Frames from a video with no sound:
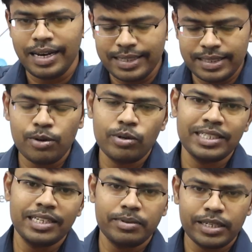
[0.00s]
Less than 1
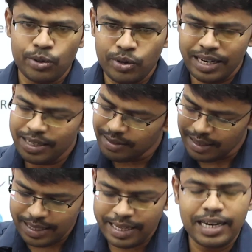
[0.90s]
cm you can
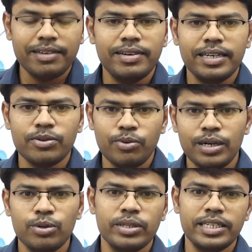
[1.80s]
clearly wait.
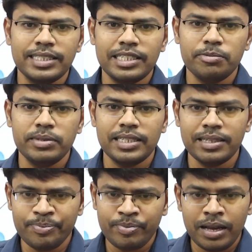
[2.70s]
1 to 3
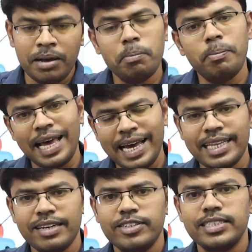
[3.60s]
cm plan
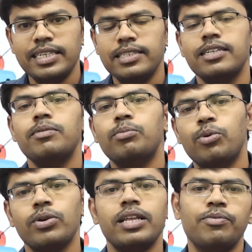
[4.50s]
the investigation.
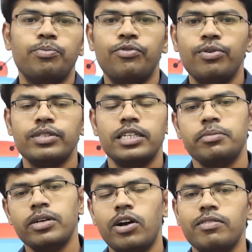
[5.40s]
More than 4
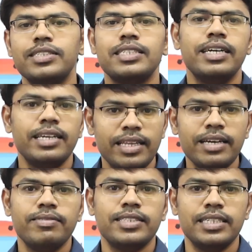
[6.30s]
cm always get the
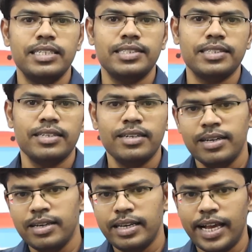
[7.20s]
investigation.
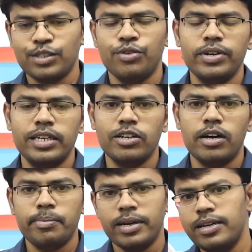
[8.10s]
Exophytic
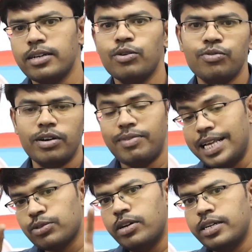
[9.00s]
component and look for
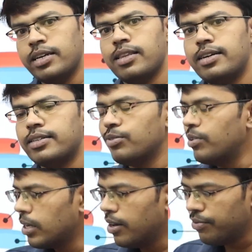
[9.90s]
vascularity in the
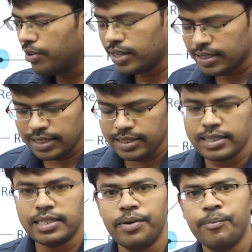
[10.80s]
ultrasound and come for the
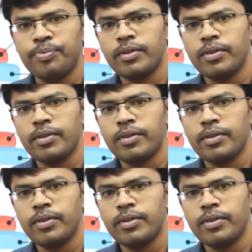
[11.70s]
CECT.